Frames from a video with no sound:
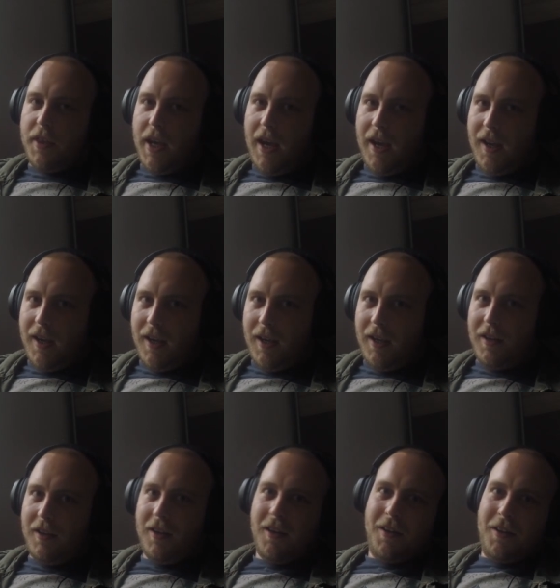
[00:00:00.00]
one
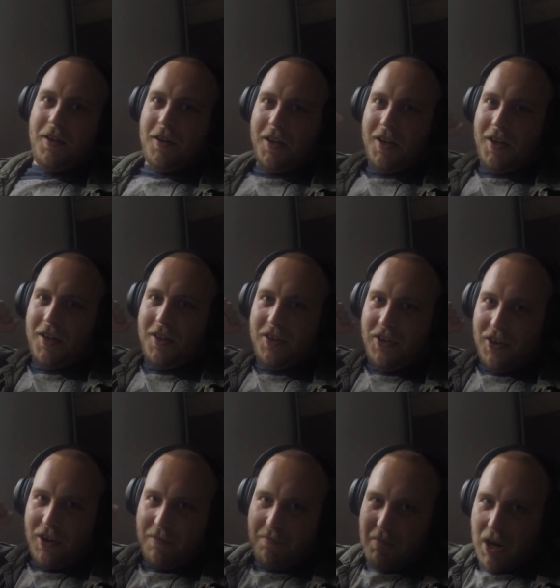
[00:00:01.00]
way was to sneak
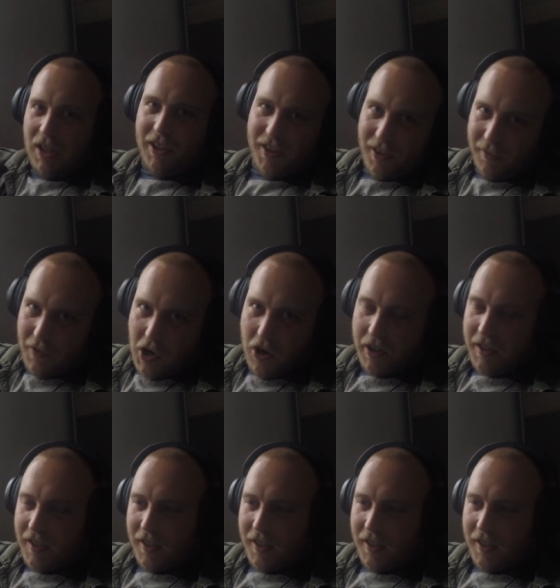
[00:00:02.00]
up to a tank and